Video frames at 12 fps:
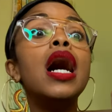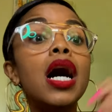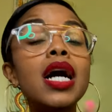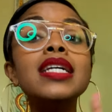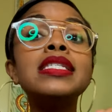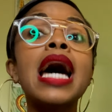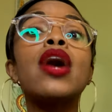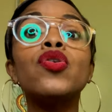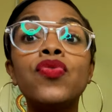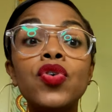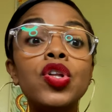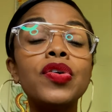
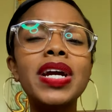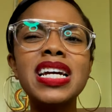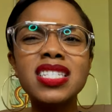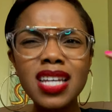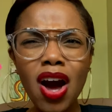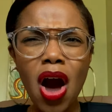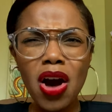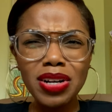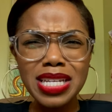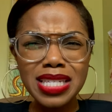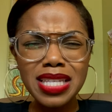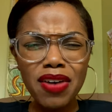Untitled Foolery is all
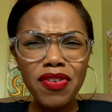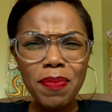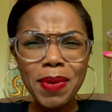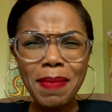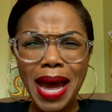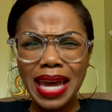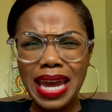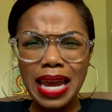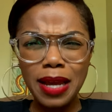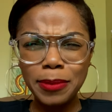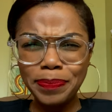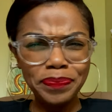this stuff up in my
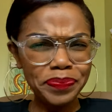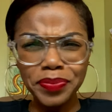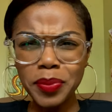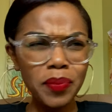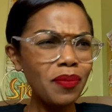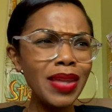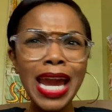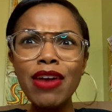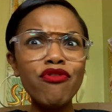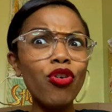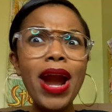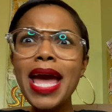head
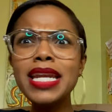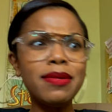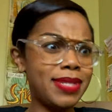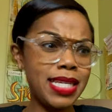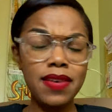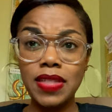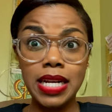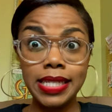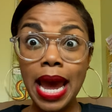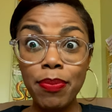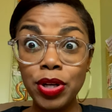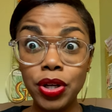and random stuff that has
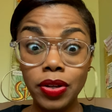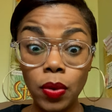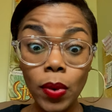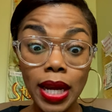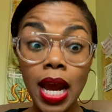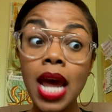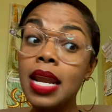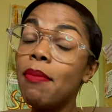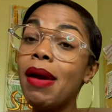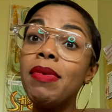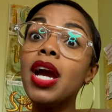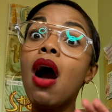happened during the week that
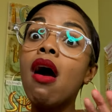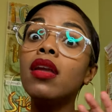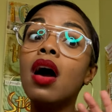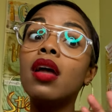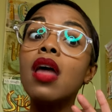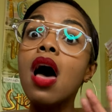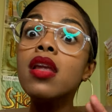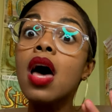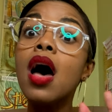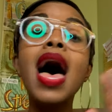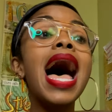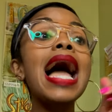made me go, holla, holla,
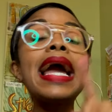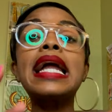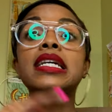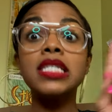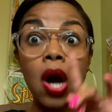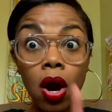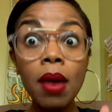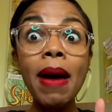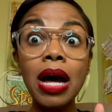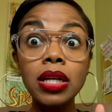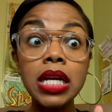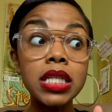holla. I gotta talk
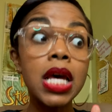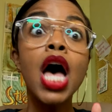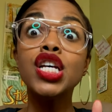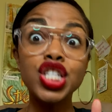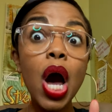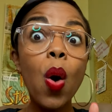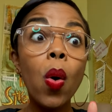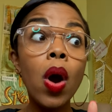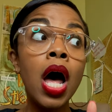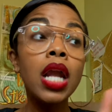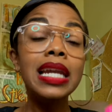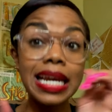about this. So,
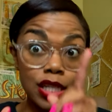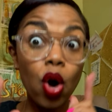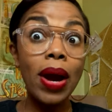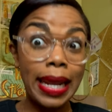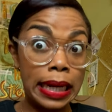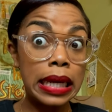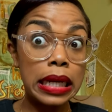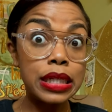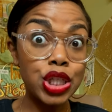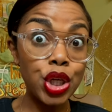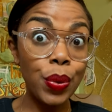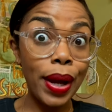let's go ahead and get
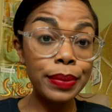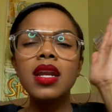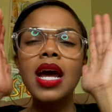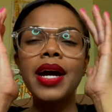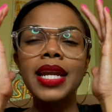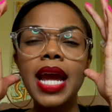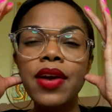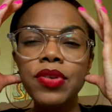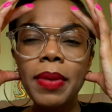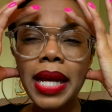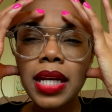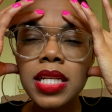into it. Now, honey,
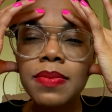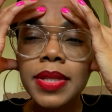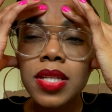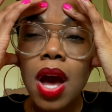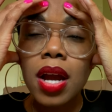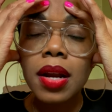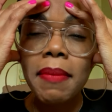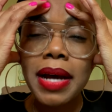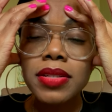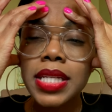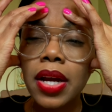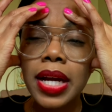everybody has been talking
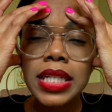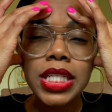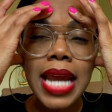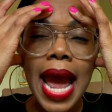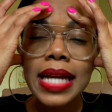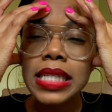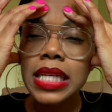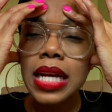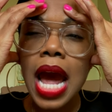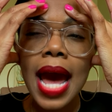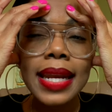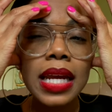about Derrick
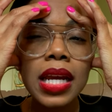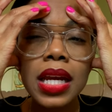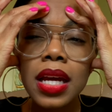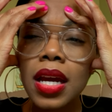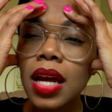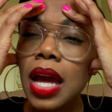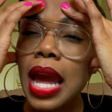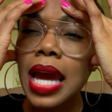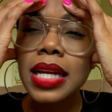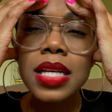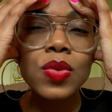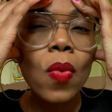Jaxn, honey,
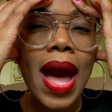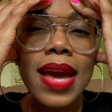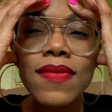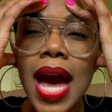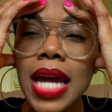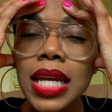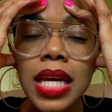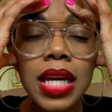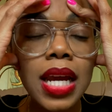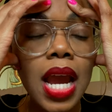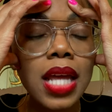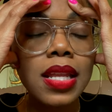and his wife,
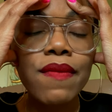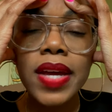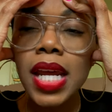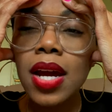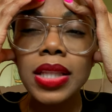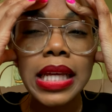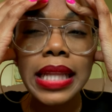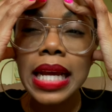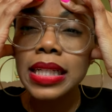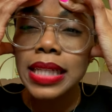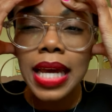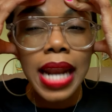honey, and the video that they
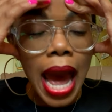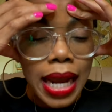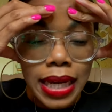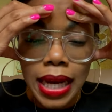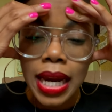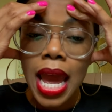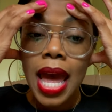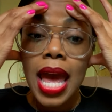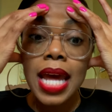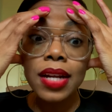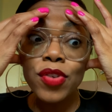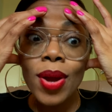did, honey.
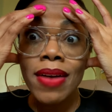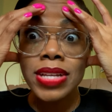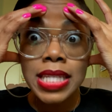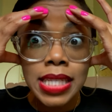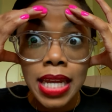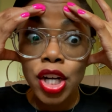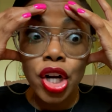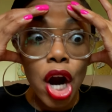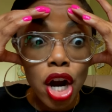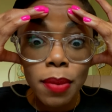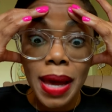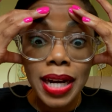And if you haven't seen it or
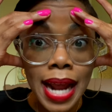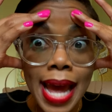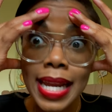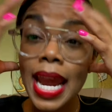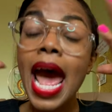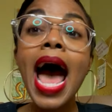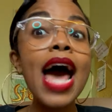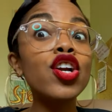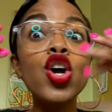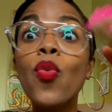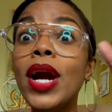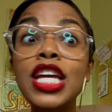heard about it, honey, I don't
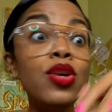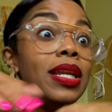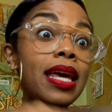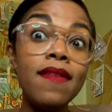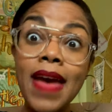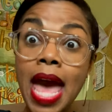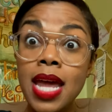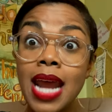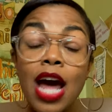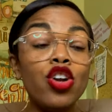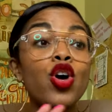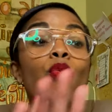know where you live at.
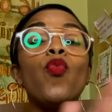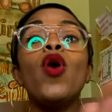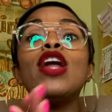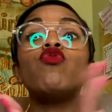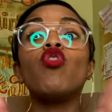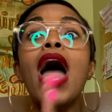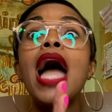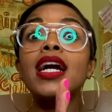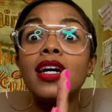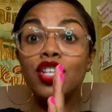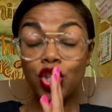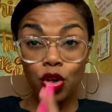I don't know what
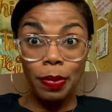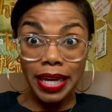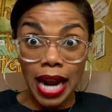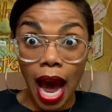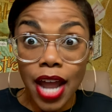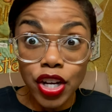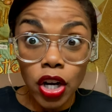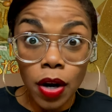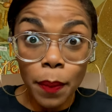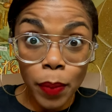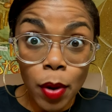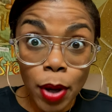rock you've been under,
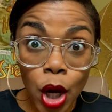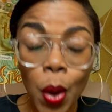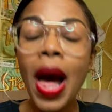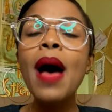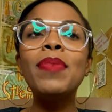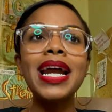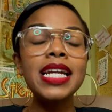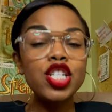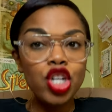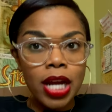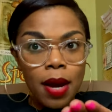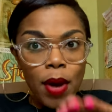boo-boo, but I need
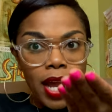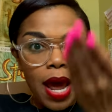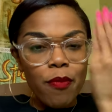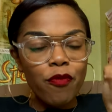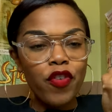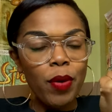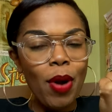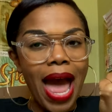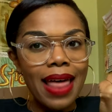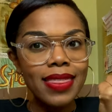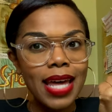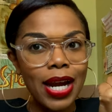you to come on up for
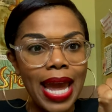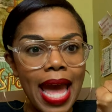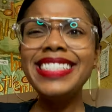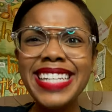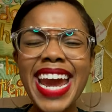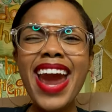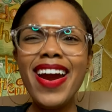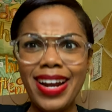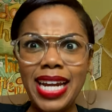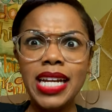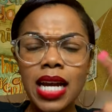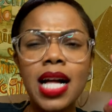breath, okay?
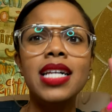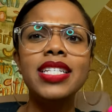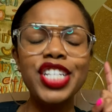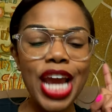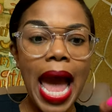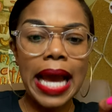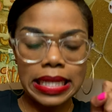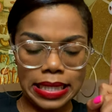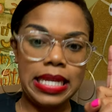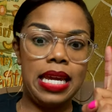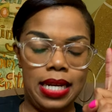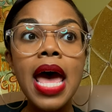Derrick
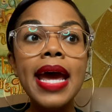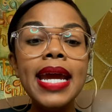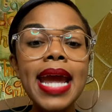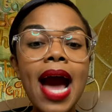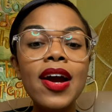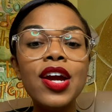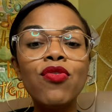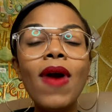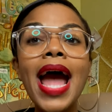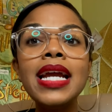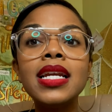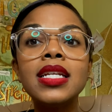Jaxn, he out here
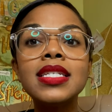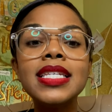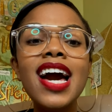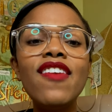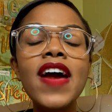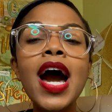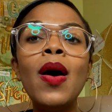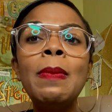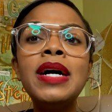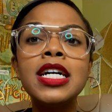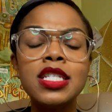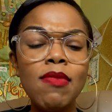writing self-help
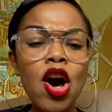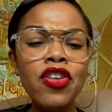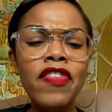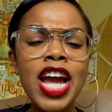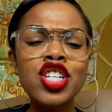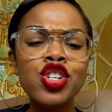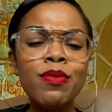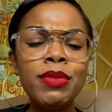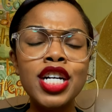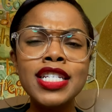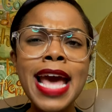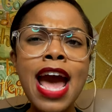books, motivational
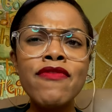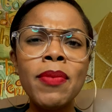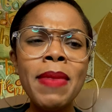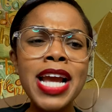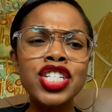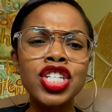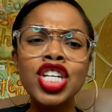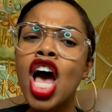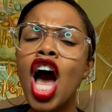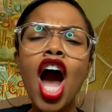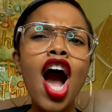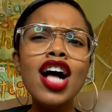books, affirmation,
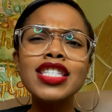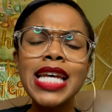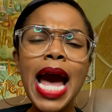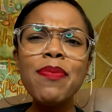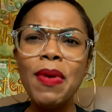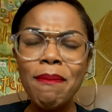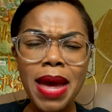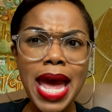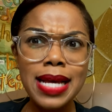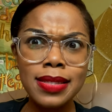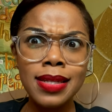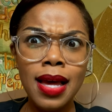all type of
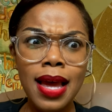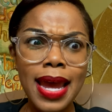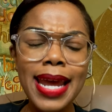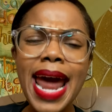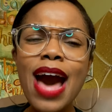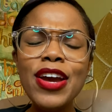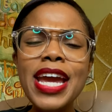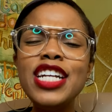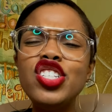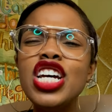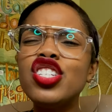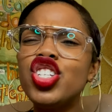mess, and out here
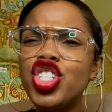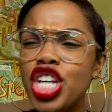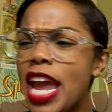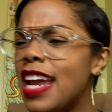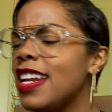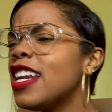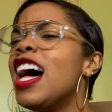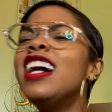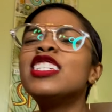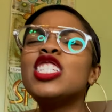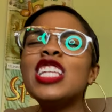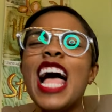just cheating,
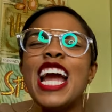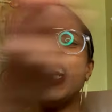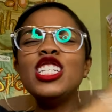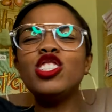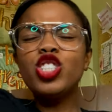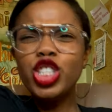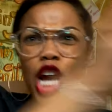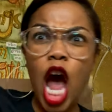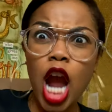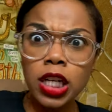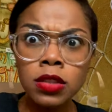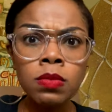slinging his
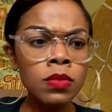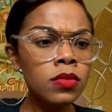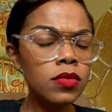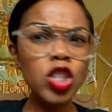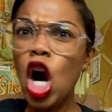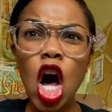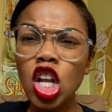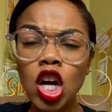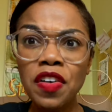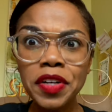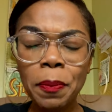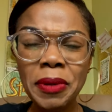dick all
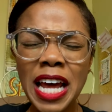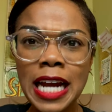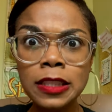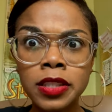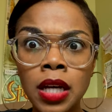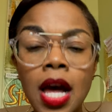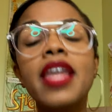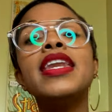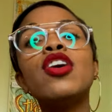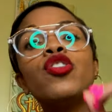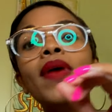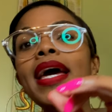over the place.
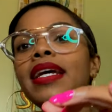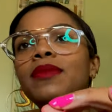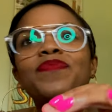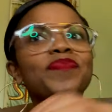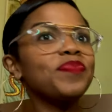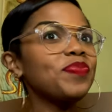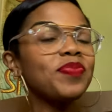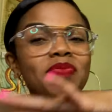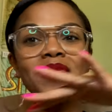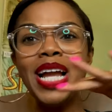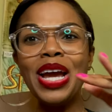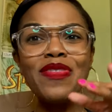Now, granted,
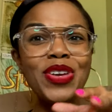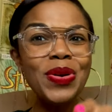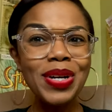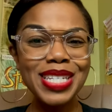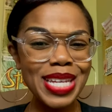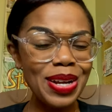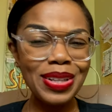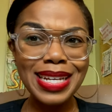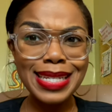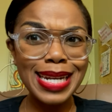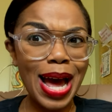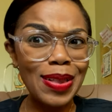if you are single
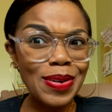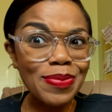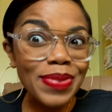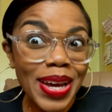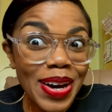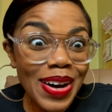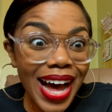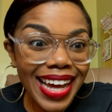as a dollar bill,